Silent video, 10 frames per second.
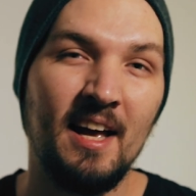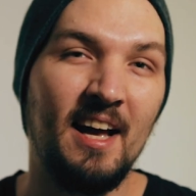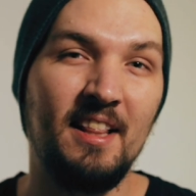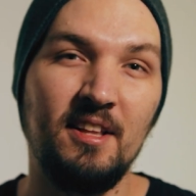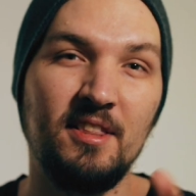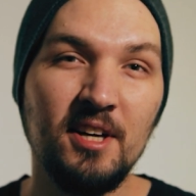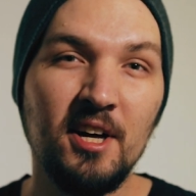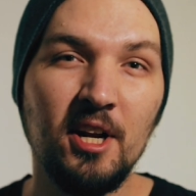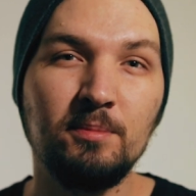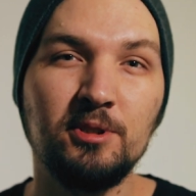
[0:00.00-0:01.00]
And the
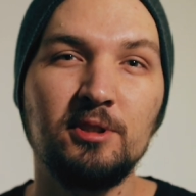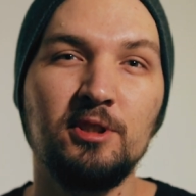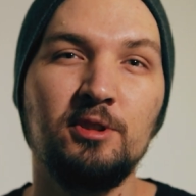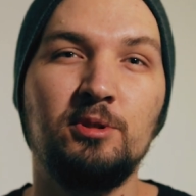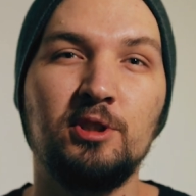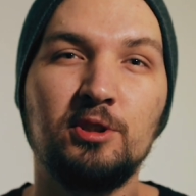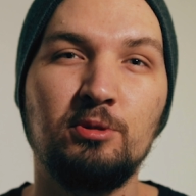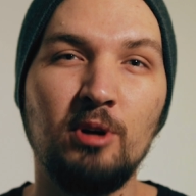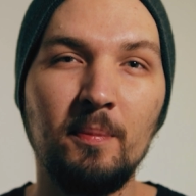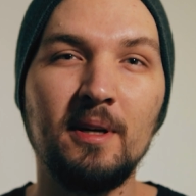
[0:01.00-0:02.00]
third option is to just
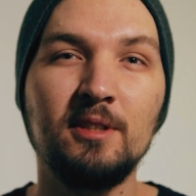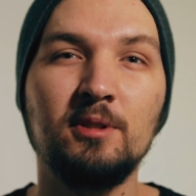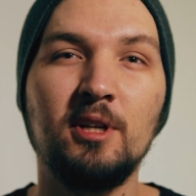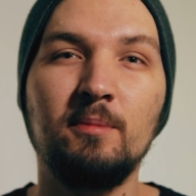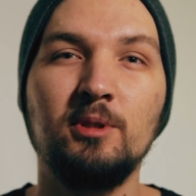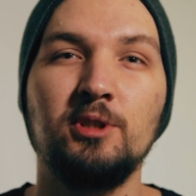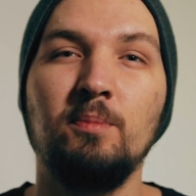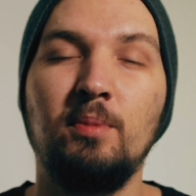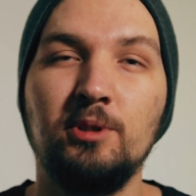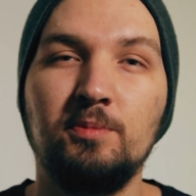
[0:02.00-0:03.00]
crop into the image
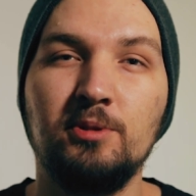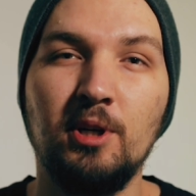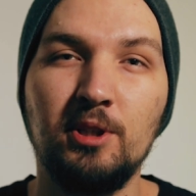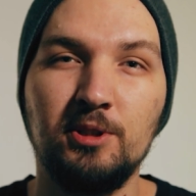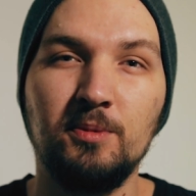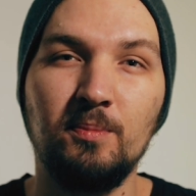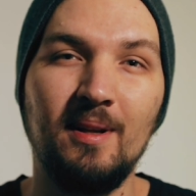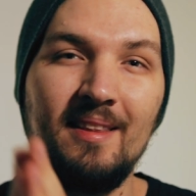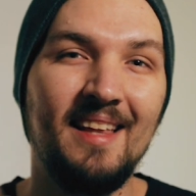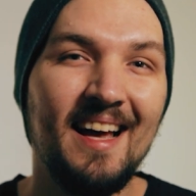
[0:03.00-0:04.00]
in post-production,
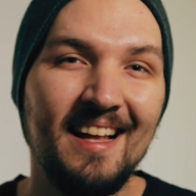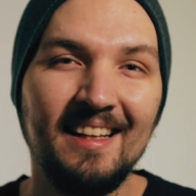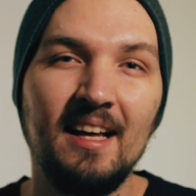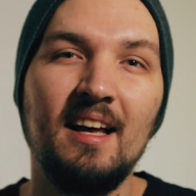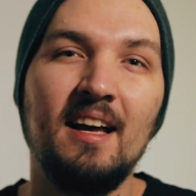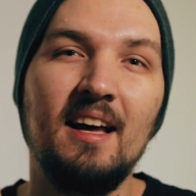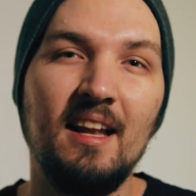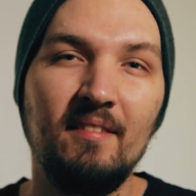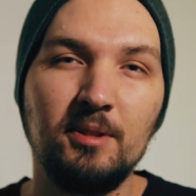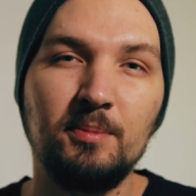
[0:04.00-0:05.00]
but that
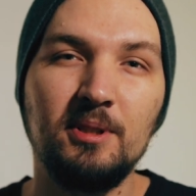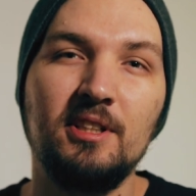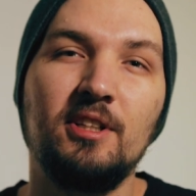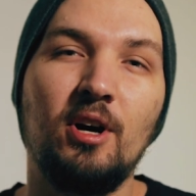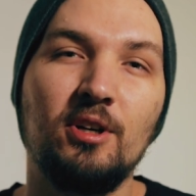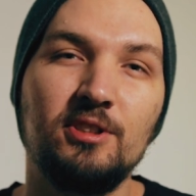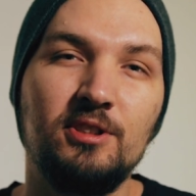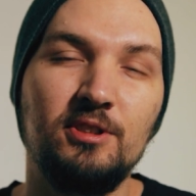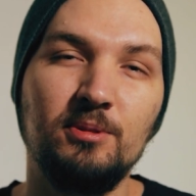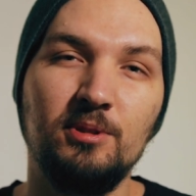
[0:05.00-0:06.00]
inevitably
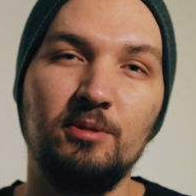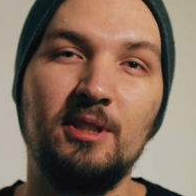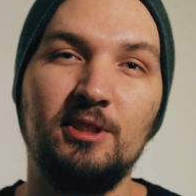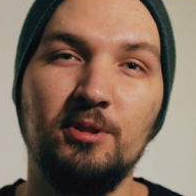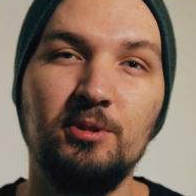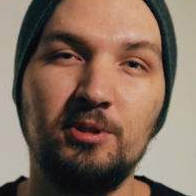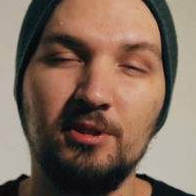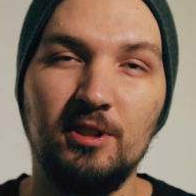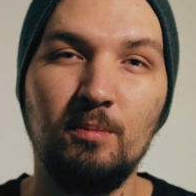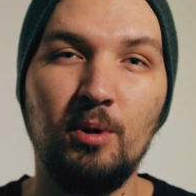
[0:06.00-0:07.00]
costs you the
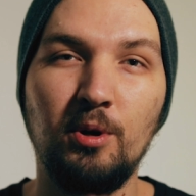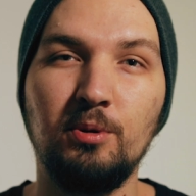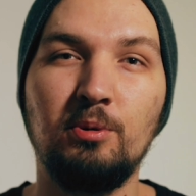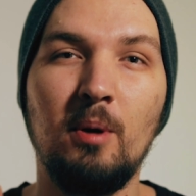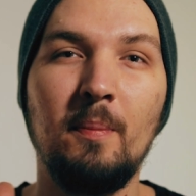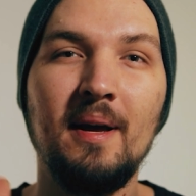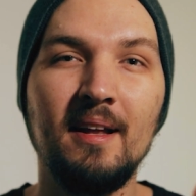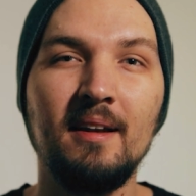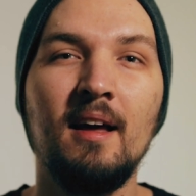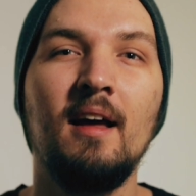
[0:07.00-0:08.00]
resolution. The more you crop
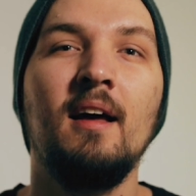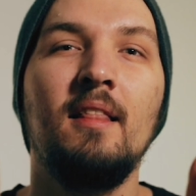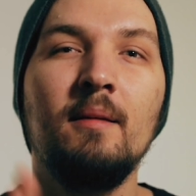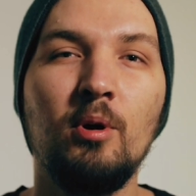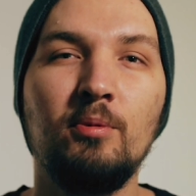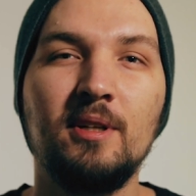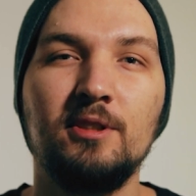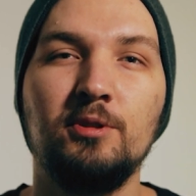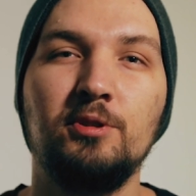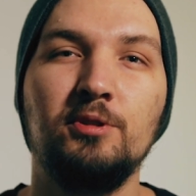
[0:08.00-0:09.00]
in, the more
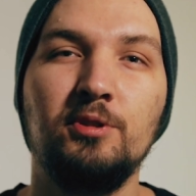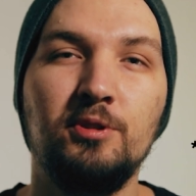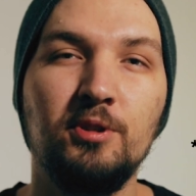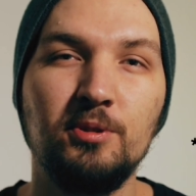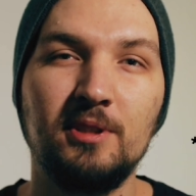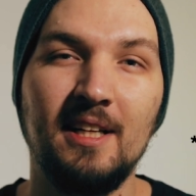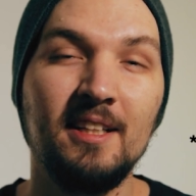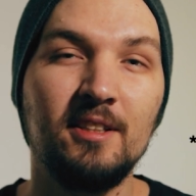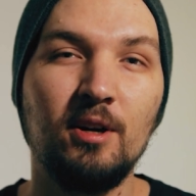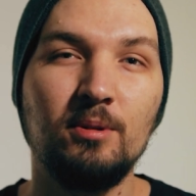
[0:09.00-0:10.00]
resolution you use,
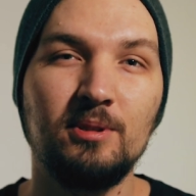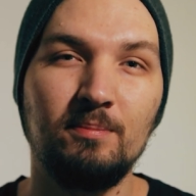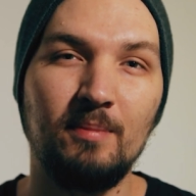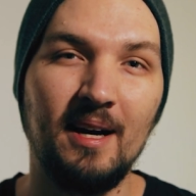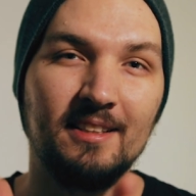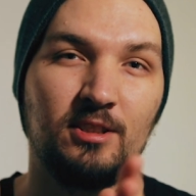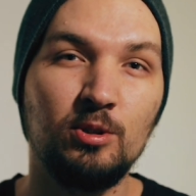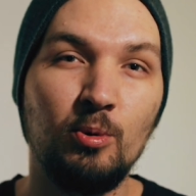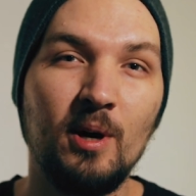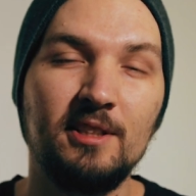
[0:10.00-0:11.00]
and it goes by the
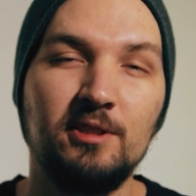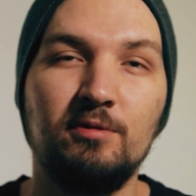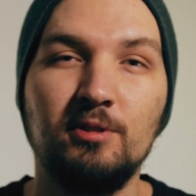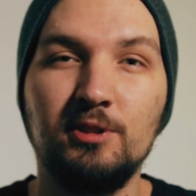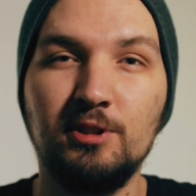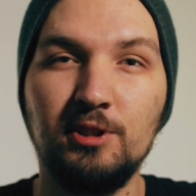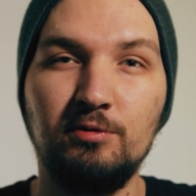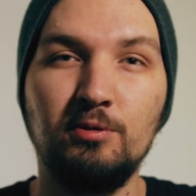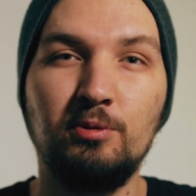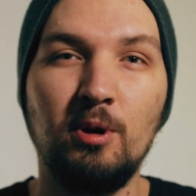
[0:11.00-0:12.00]
square. So for instance,
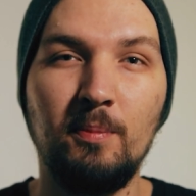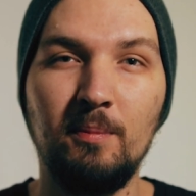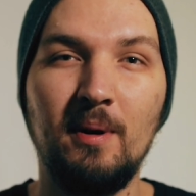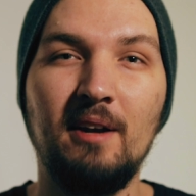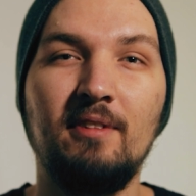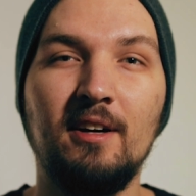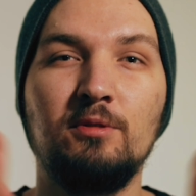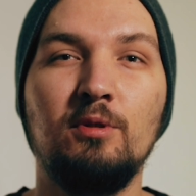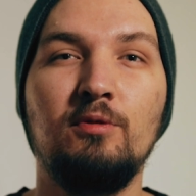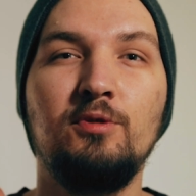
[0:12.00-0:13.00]
if you crop in by the
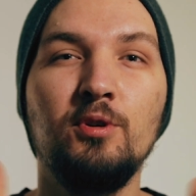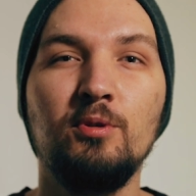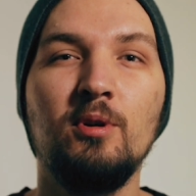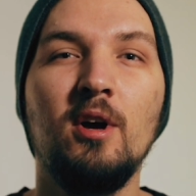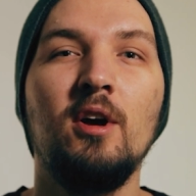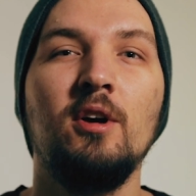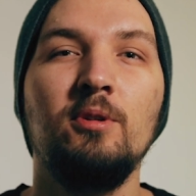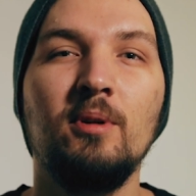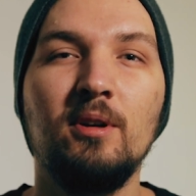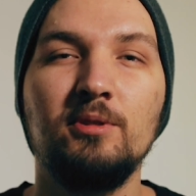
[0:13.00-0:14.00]
factor of 2,
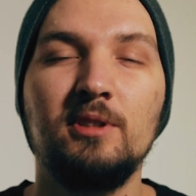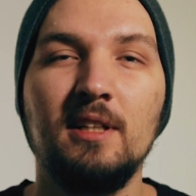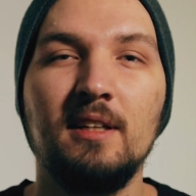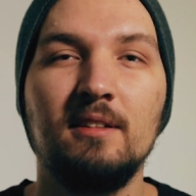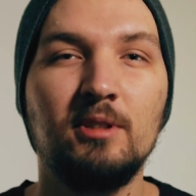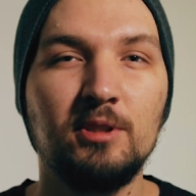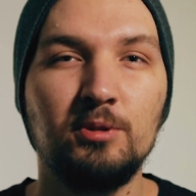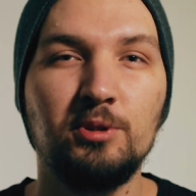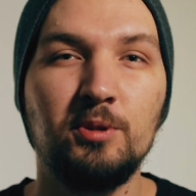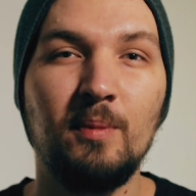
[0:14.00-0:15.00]
you are losing
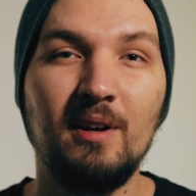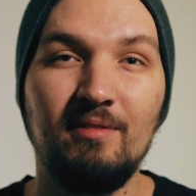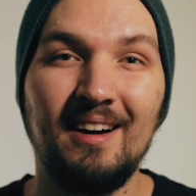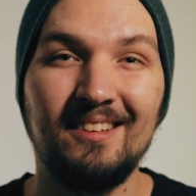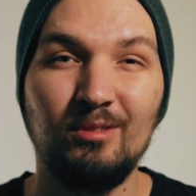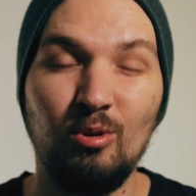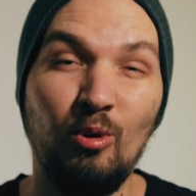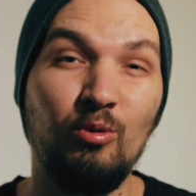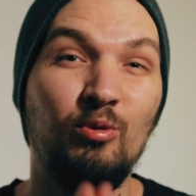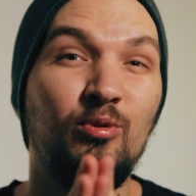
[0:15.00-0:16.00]
resolution by the factor
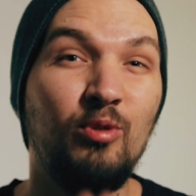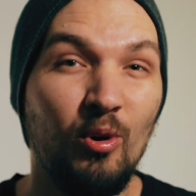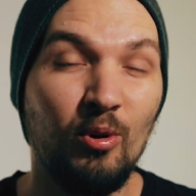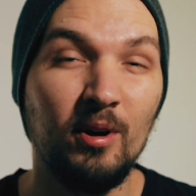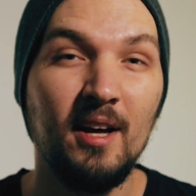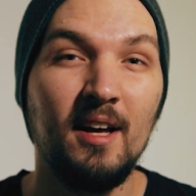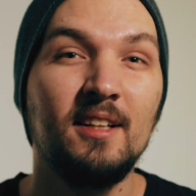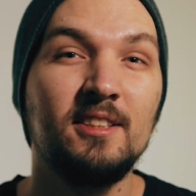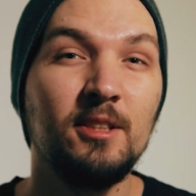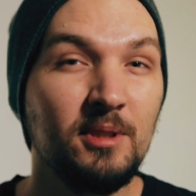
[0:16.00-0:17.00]
of 4.
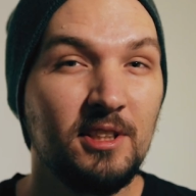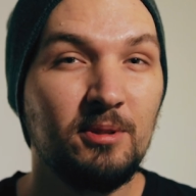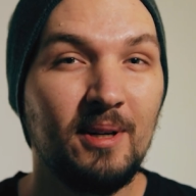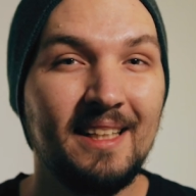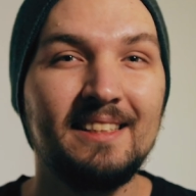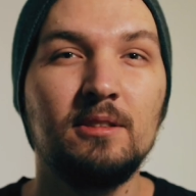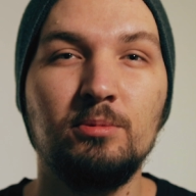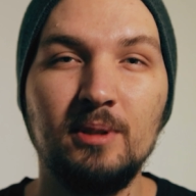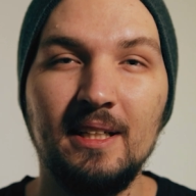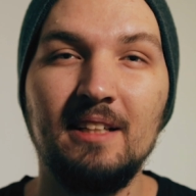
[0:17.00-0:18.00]
So it degrades
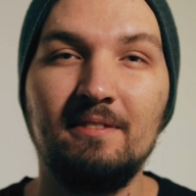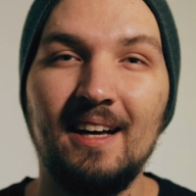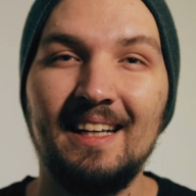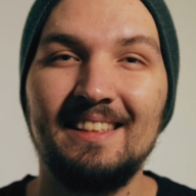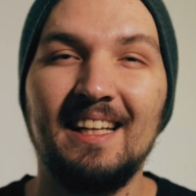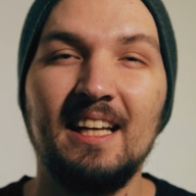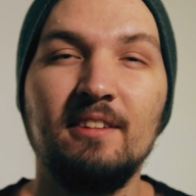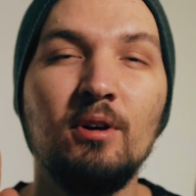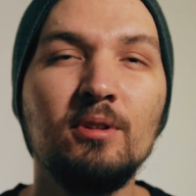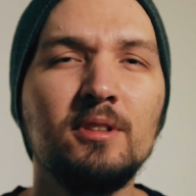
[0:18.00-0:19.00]
really fast, and
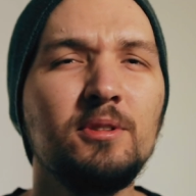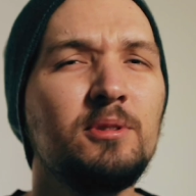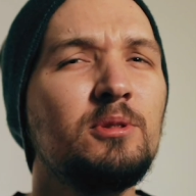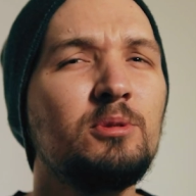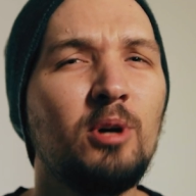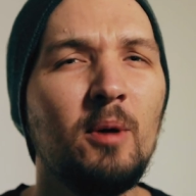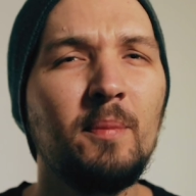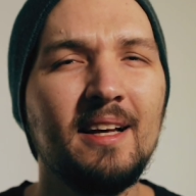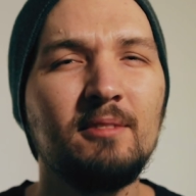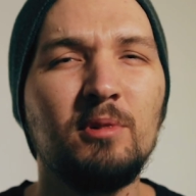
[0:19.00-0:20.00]
if only you could
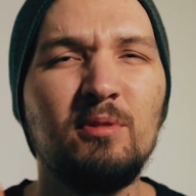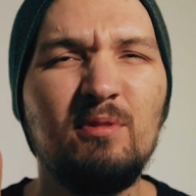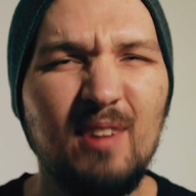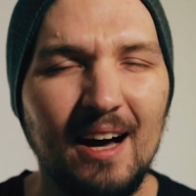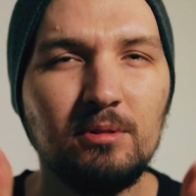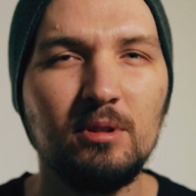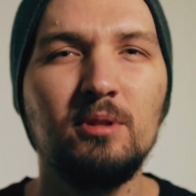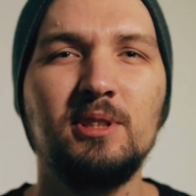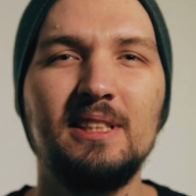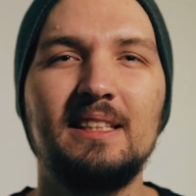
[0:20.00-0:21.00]
crop in without
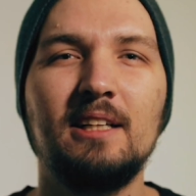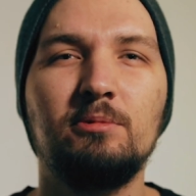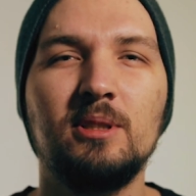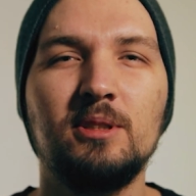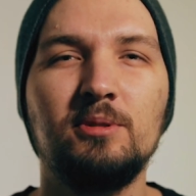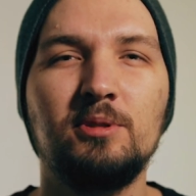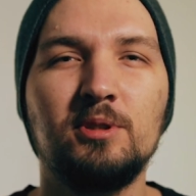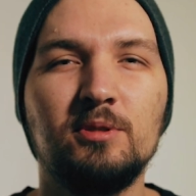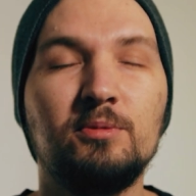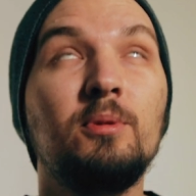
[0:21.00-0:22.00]
losing that
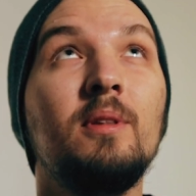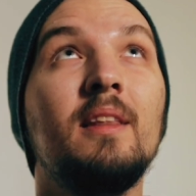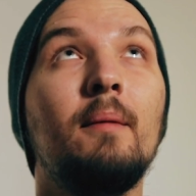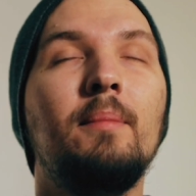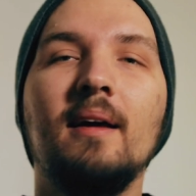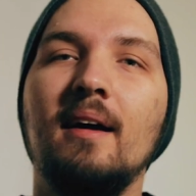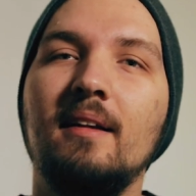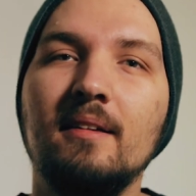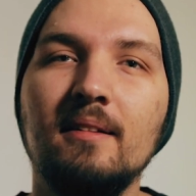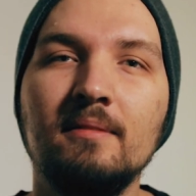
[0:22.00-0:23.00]
resolution, wouldn't that be
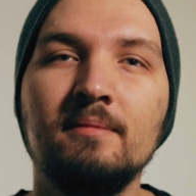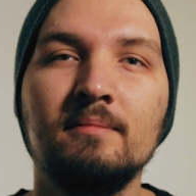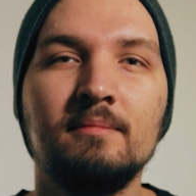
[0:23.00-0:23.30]
ideal?